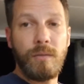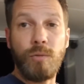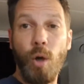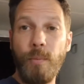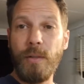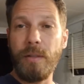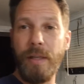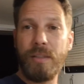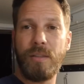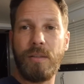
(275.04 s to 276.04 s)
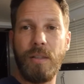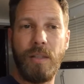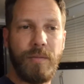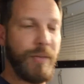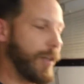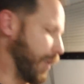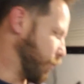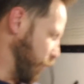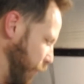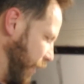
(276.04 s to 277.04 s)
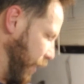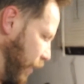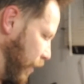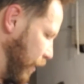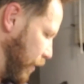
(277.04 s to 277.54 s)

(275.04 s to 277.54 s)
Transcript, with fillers: so hopefully the next uh, video will be